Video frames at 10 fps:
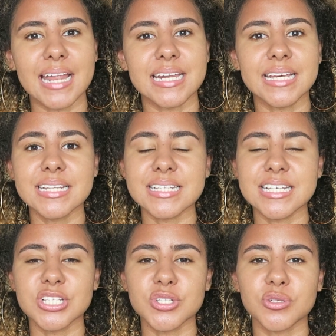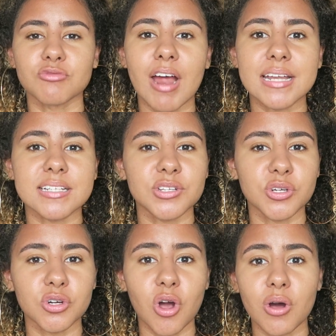and it is to write down
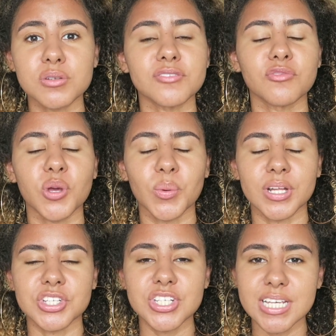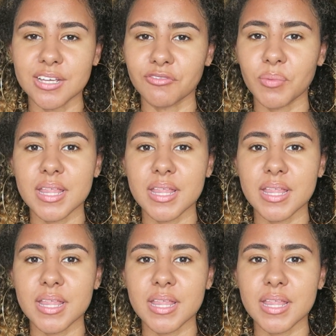your goals of what you want to achieve,